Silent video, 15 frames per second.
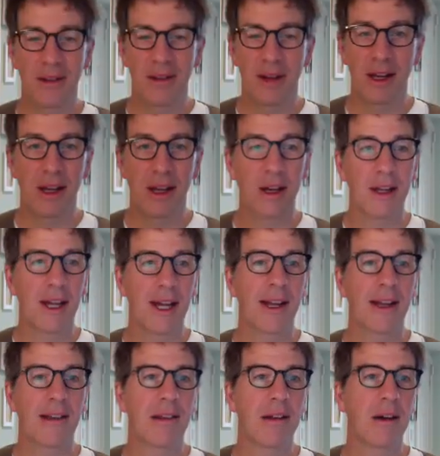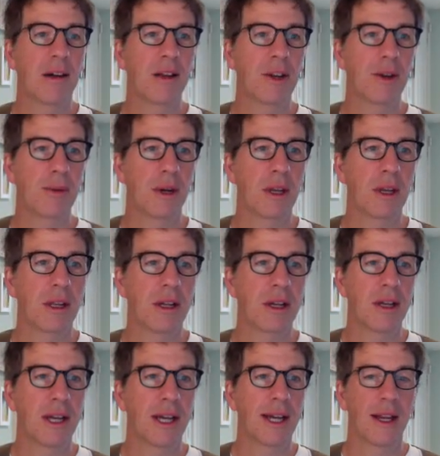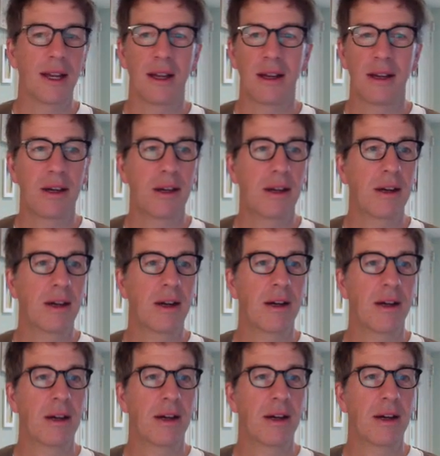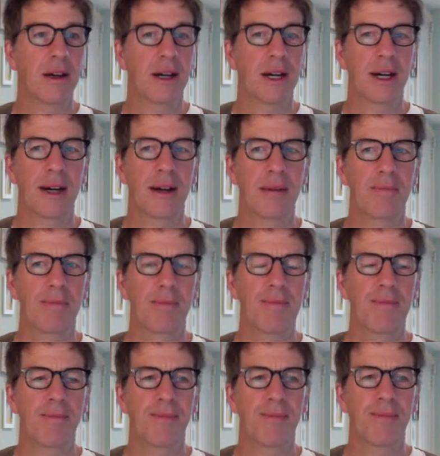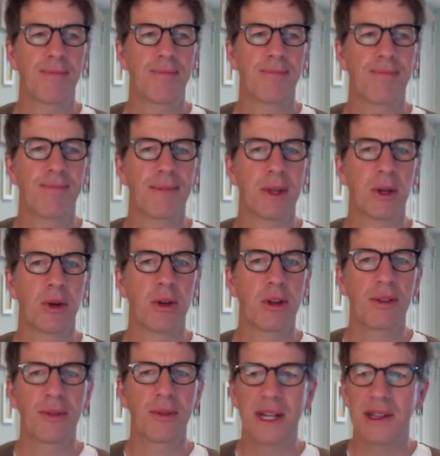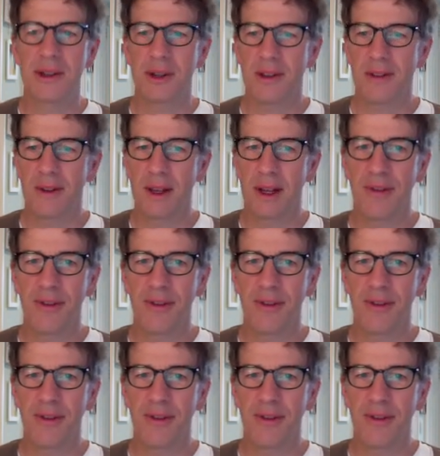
do it. Okay, let's start a new one. Okay. Or if we just